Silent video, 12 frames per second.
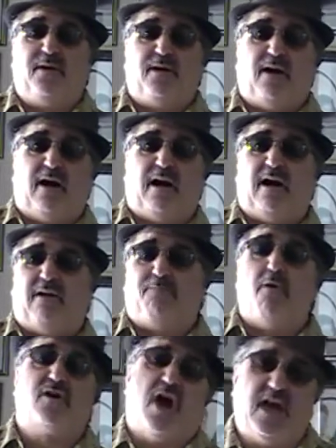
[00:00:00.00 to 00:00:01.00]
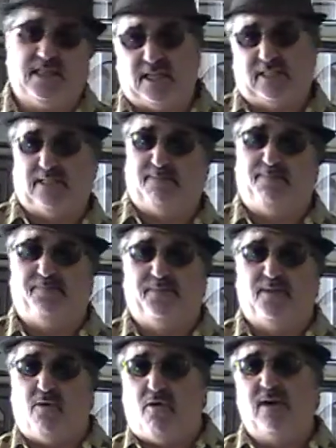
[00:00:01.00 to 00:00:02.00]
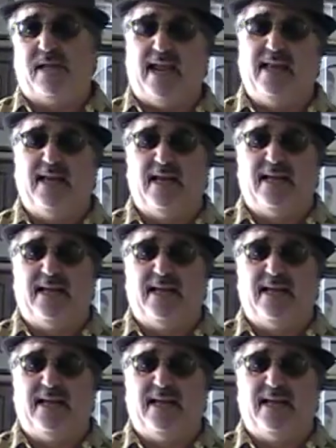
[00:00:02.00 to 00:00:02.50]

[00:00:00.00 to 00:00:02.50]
Pocahontas. Oh, okay.